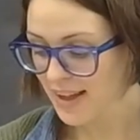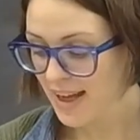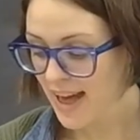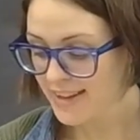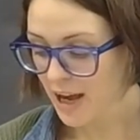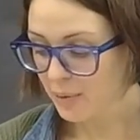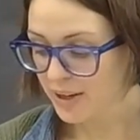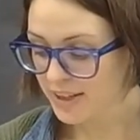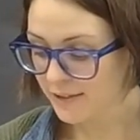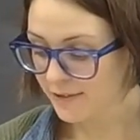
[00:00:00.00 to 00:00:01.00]
And now we're
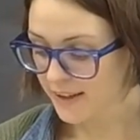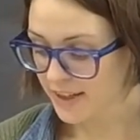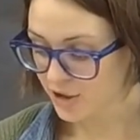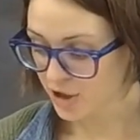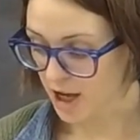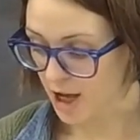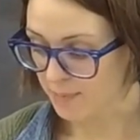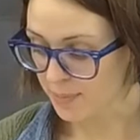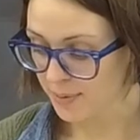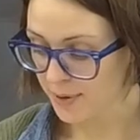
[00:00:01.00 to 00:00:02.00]
gonna finish
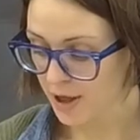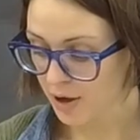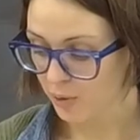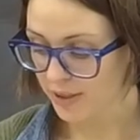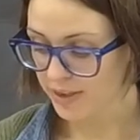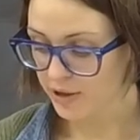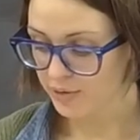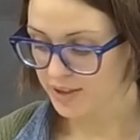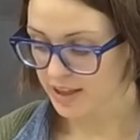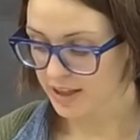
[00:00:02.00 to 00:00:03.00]
up with
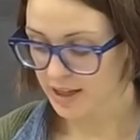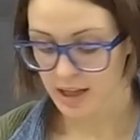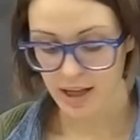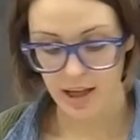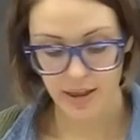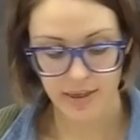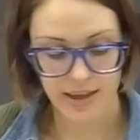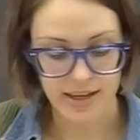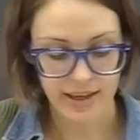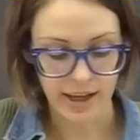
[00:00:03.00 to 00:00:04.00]
using
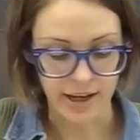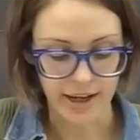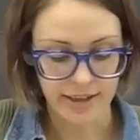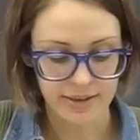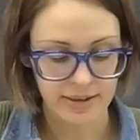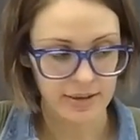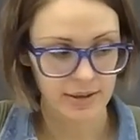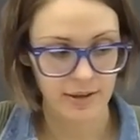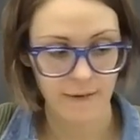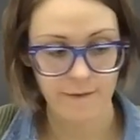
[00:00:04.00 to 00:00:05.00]
the carrot
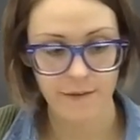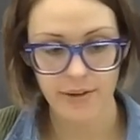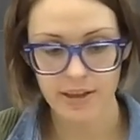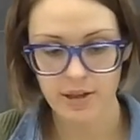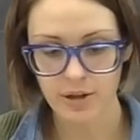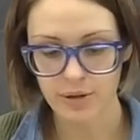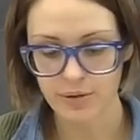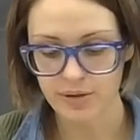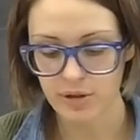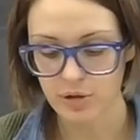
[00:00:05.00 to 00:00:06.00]
for the
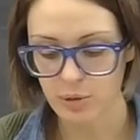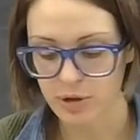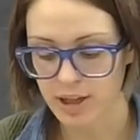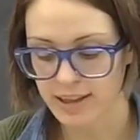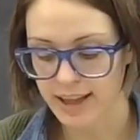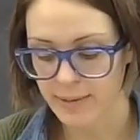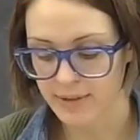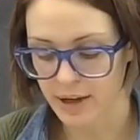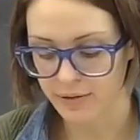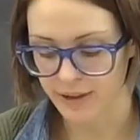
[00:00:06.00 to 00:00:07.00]
nose. So I'm gonna lay him
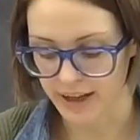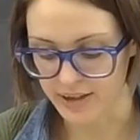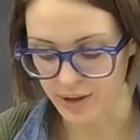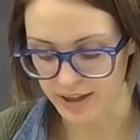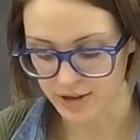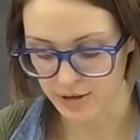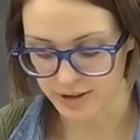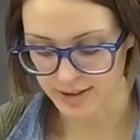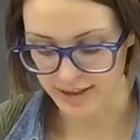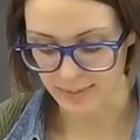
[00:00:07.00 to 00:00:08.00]
down flat so I can do
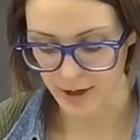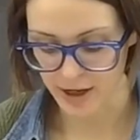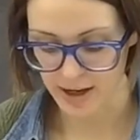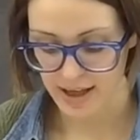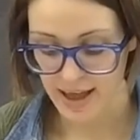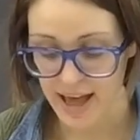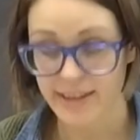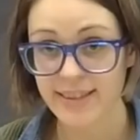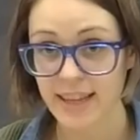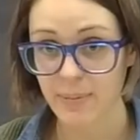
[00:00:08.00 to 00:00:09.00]
this next part.
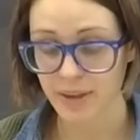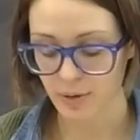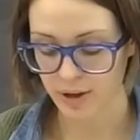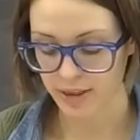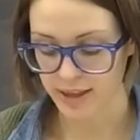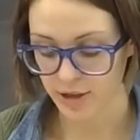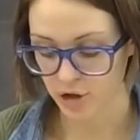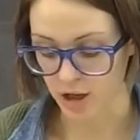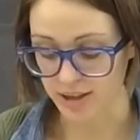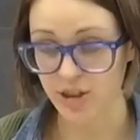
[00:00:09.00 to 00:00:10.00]
And same thing with the
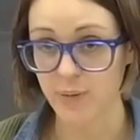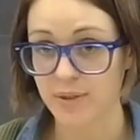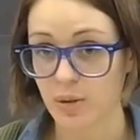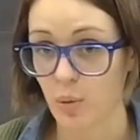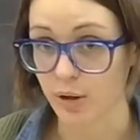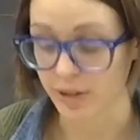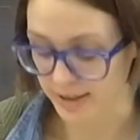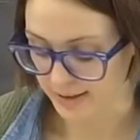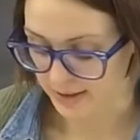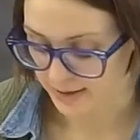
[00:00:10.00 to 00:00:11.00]
chocolate chips or
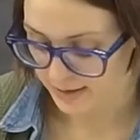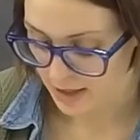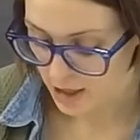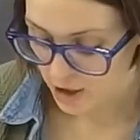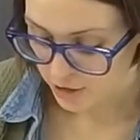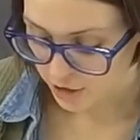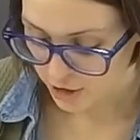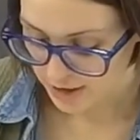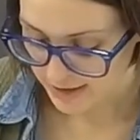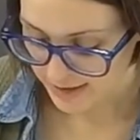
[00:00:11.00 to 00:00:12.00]
raisins. So you're
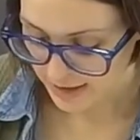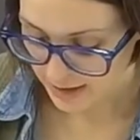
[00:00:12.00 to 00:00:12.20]
gonna stick